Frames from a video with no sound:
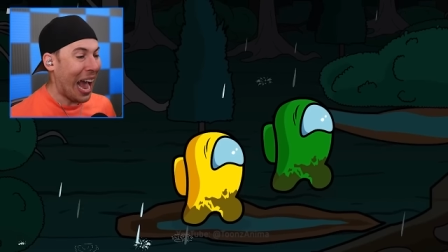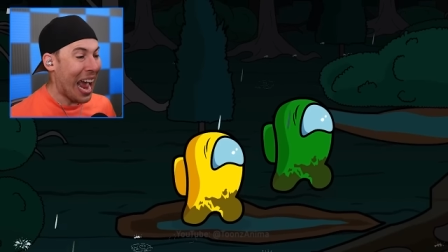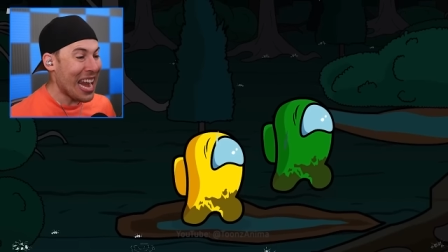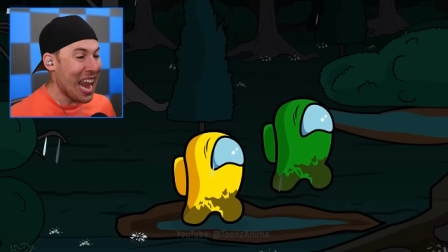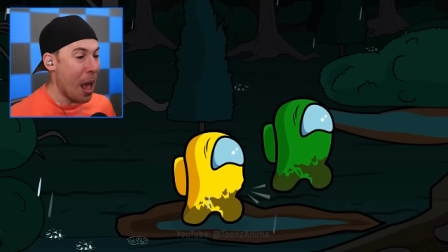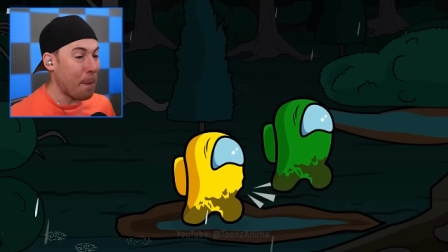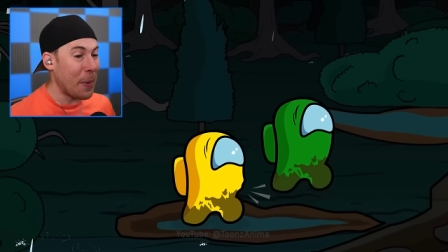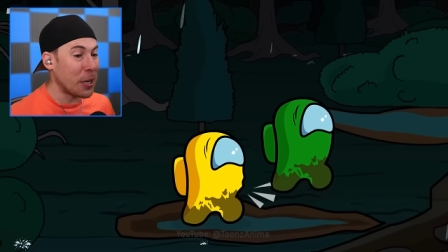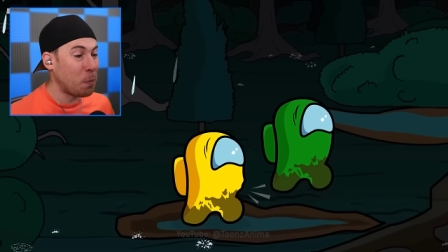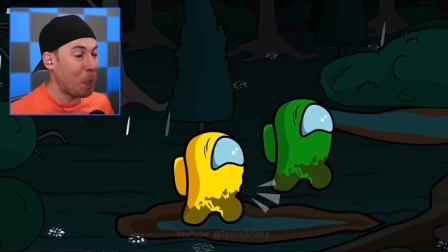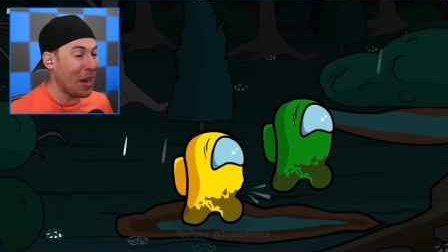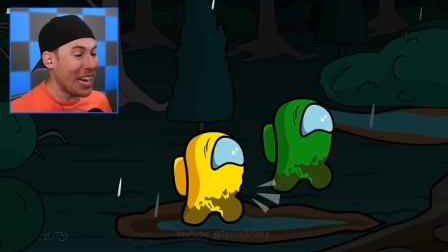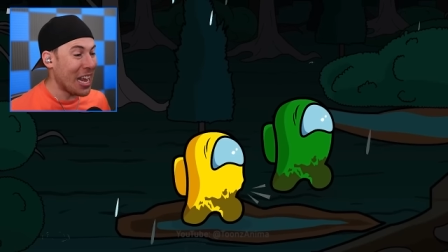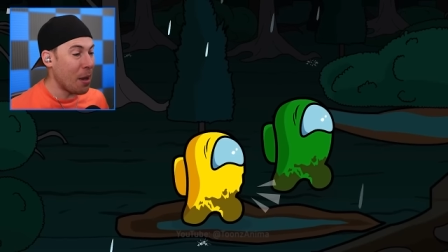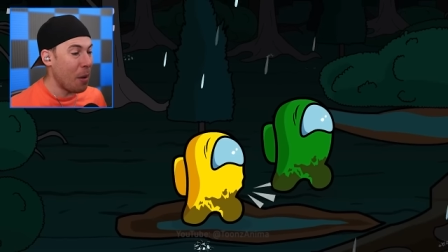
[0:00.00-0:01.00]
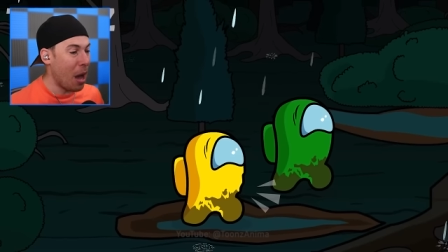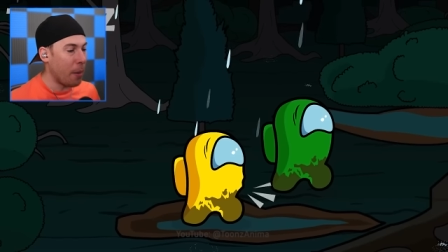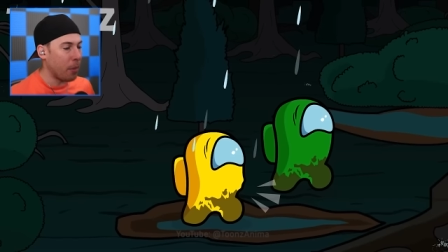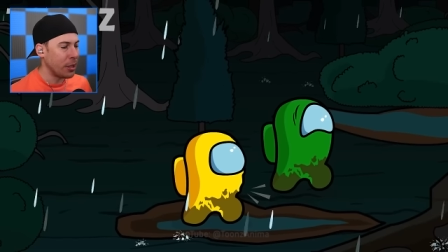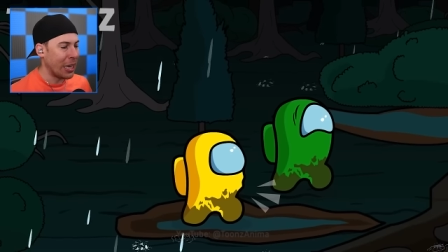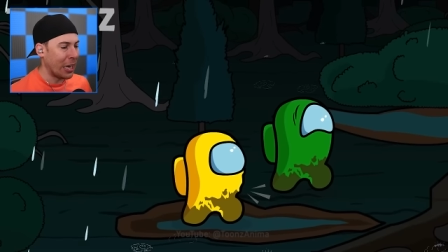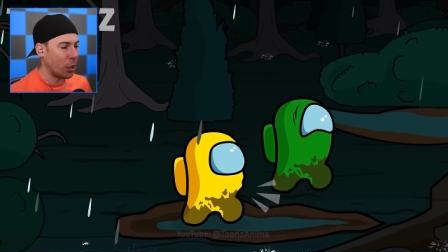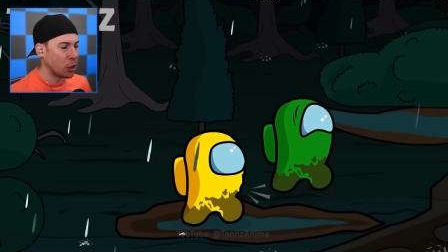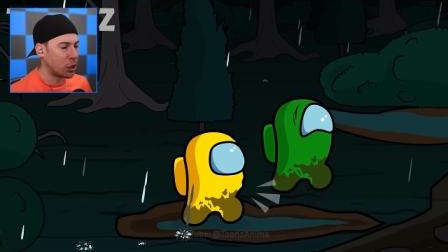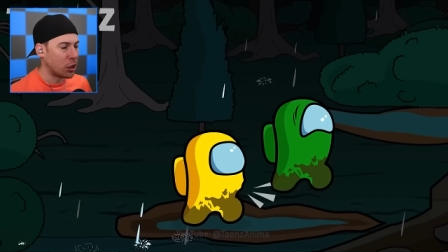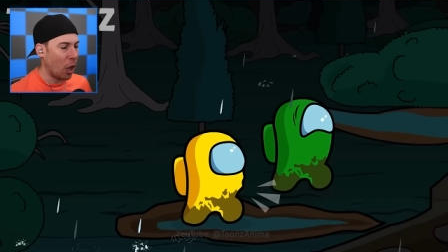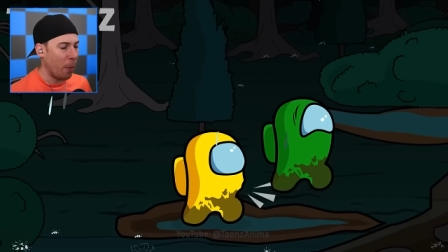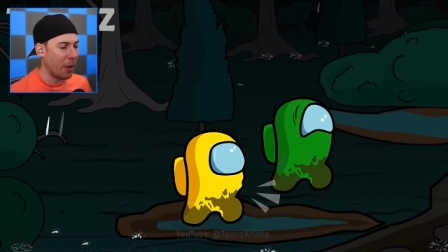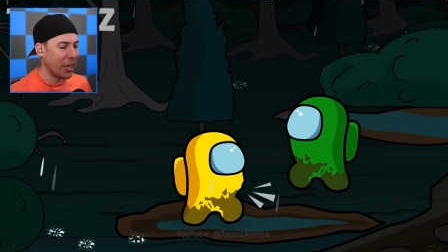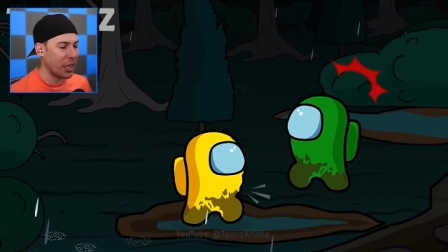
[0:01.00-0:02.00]
Catnap is beating him up! Yellow
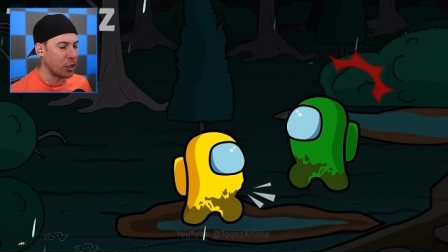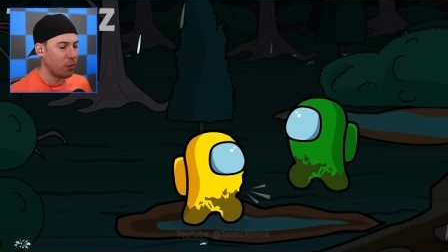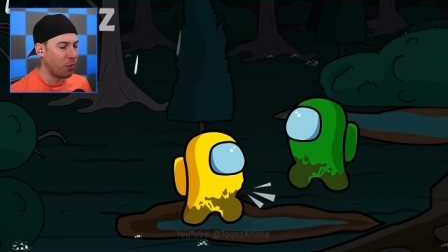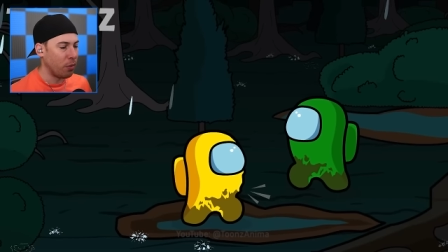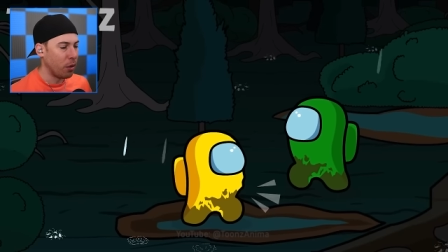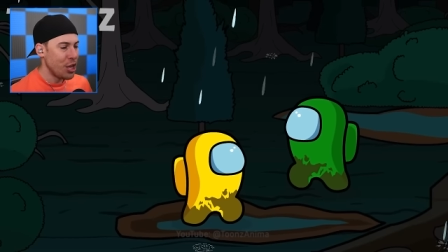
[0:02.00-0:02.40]
stomach is